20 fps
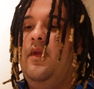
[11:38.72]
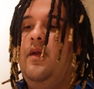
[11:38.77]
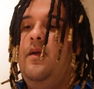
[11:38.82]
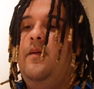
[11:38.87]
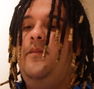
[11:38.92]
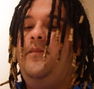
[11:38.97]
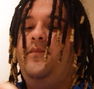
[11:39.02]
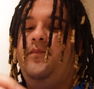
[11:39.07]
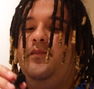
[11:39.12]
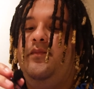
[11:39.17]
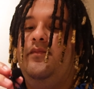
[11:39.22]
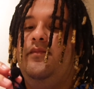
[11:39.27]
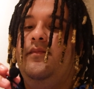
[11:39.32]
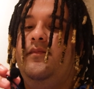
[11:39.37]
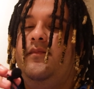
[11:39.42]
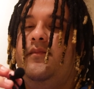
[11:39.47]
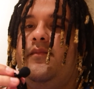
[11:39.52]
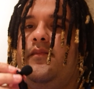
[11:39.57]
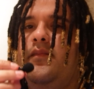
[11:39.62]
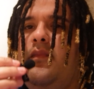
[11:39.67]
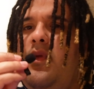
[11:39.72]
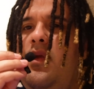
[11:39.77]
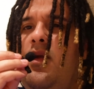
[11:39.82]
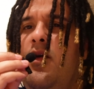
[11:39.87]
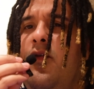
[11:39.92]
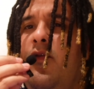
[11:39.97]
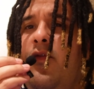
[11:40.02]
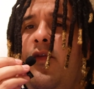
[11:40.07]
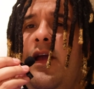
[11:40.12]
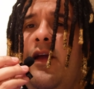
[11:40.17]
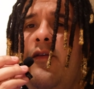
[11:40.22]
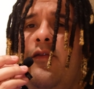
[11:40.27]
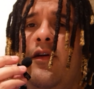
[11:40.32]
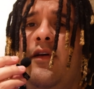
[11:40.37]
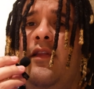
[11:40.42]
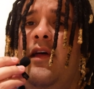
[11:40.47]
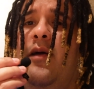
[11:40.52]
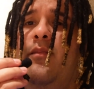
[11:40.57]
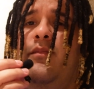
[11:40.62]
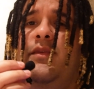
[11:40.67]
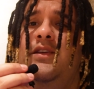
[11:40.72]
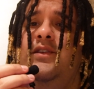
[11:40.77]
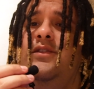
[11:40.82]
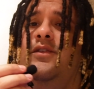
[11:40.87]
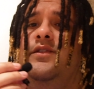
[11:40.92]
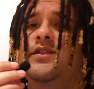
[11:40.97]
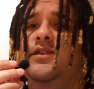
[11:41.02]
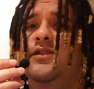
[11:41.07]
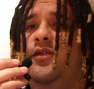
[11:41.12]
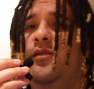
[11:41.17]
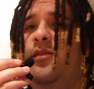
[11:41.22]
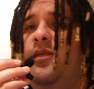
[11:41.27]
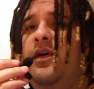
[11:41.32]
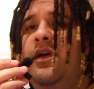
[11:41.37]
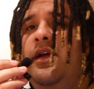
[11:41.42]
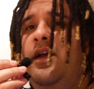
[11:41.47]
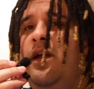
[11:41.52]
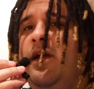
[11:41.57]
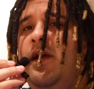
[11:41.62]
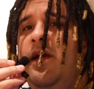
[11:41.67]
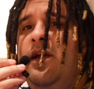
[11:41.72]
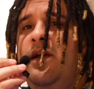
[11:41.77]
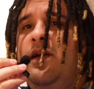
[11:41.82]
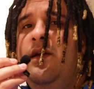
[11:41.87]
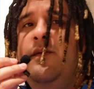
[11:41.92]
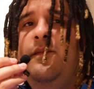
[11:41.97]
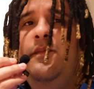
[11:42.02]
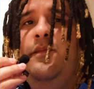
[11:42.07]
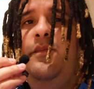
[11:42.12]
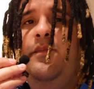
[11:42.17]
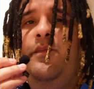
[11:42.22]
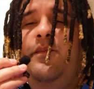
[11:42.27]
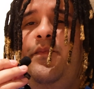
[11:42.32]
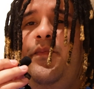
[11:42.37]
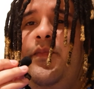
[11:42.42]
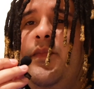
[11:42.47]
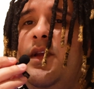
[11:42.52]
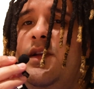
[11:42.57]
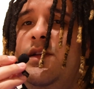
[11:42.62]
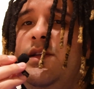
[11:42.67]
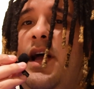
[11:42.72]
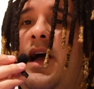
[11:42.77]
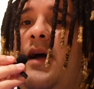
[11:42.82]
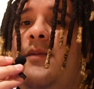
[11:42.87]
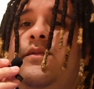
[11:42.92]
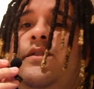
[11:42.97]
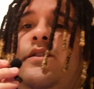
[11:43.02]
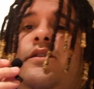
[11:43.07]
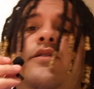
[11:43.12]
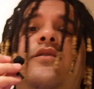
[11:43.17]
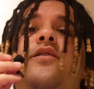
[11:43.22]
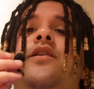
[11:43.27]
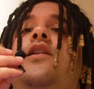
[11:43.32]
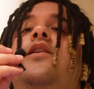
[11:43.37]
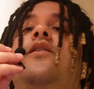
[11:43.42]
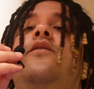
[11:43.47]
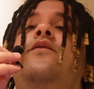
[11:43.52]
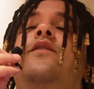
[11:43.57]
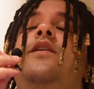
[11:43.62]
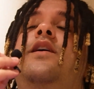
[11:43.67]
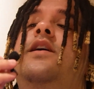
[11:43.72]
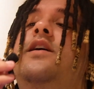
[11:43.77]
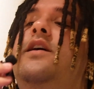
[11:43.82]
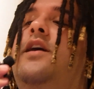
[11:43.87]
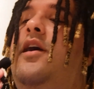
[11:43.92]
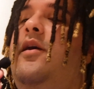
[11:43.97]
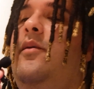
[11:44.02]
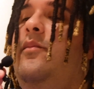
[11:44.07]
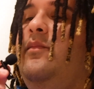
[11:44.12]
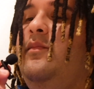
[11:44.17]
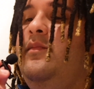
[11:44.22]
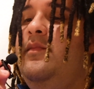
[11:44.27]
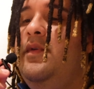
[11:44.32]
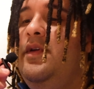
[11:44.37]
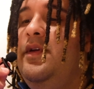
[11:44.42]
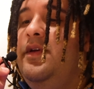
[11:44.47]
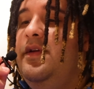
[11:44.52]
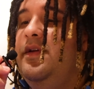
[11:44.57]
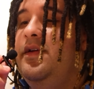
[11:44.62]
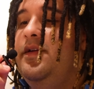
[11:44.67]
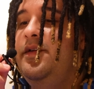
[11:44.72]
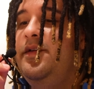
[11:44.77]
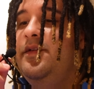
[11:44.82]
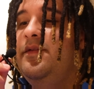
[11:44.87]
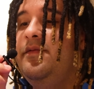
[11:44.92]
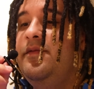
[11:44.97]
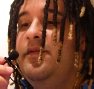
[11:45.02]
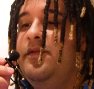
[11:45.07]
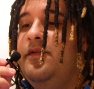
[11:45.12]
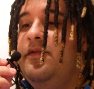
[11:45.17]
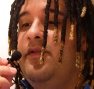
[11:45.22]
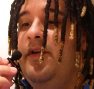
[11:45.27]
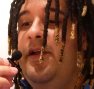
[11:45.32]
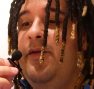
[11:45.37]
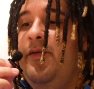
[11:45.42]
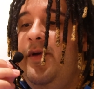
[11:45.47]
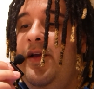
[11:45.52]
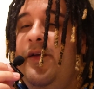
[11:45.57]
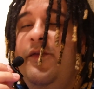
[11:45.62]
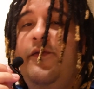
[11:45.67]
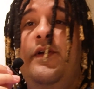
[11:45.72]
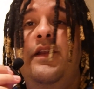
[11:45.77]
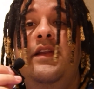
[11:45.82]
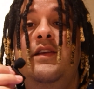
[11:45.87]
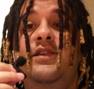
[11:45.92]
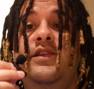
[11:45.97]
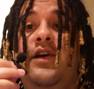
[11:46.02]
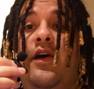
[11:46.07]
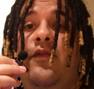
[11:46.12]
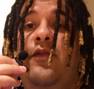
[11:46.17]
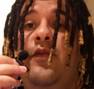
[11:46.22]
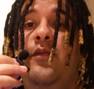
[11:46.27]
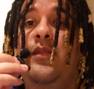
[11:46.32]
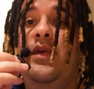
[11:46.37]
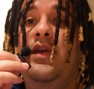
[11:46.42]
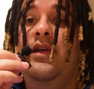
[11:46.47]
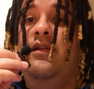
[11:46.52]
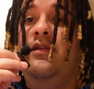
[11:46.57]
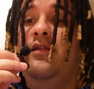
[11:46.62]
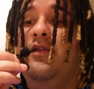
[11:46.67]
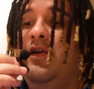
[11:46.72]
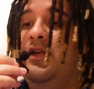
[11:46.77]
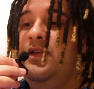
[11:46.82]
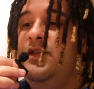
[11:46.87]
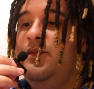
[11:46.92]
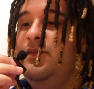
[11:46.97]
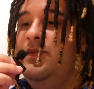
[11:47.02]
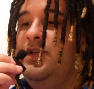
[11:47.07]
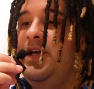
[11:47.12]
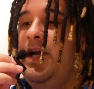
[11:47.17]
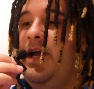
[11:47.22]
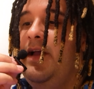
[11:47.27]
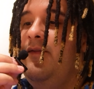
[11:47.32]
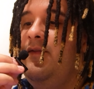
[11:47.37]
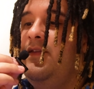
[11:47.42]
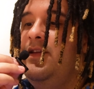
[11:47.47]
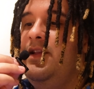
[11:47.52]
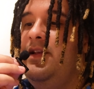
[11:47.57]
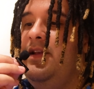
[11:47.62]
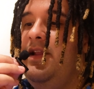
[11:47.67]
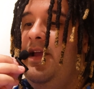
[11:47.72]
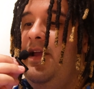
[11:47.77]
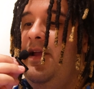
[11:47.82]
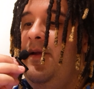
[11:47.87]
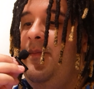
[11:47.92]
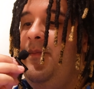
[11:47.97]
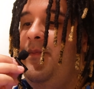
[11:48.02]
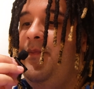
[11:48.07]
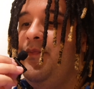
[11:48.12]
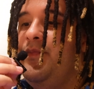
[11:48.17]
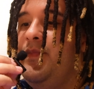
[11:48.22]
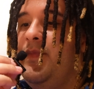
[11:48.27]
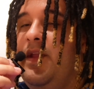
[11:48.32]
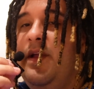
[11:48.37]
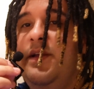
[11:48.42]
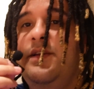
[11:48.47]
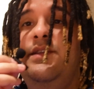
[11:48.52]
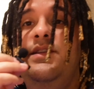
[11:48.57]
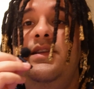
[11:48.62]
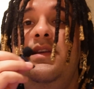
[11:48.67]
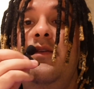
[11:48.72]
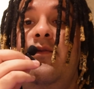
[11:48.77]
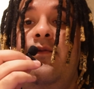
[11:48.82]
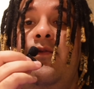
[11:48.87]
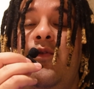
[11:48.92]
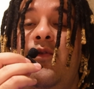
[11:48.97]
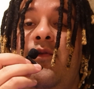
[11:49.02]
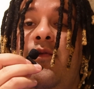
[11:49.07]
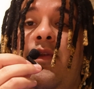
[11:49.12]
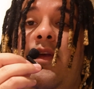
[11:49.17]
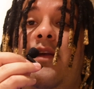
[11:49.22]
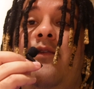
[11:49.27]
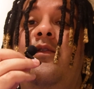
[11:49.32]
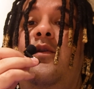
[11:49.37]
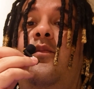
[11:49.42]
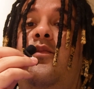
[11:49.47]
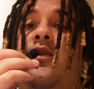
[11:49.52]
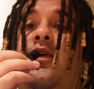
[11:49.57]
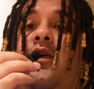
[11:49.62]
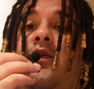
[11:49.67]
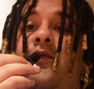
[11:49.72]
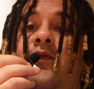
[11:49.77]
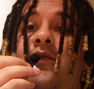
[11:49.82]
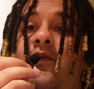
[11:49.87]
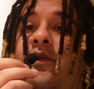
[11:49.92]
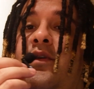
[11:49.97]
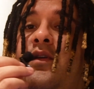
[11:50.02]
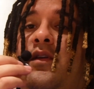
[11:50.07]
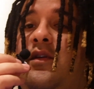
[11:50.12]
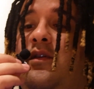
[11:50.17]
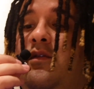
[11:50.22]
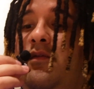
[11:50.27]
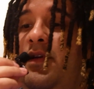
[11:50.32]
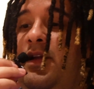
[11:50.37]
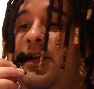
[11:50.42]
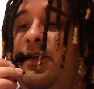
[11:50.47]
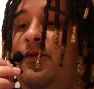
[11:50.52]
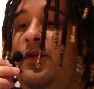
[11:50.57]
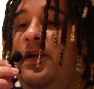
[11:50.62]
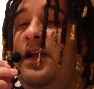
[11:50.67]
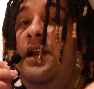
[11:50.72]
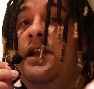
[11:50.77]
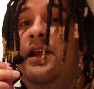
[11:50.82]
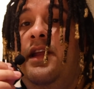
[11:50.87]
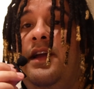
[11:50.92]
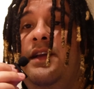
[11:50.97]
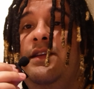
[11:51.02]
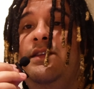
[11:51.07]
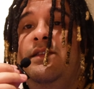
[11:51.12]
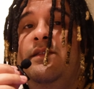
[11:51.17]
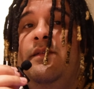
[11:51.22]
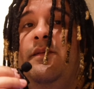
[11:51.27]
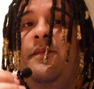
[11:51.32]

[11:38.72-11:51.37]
The flavour of that miso soup is absolutely lovely. Great way to finish off a meal. Got some chives in there, nice seafood flavour broth. Really, really nice.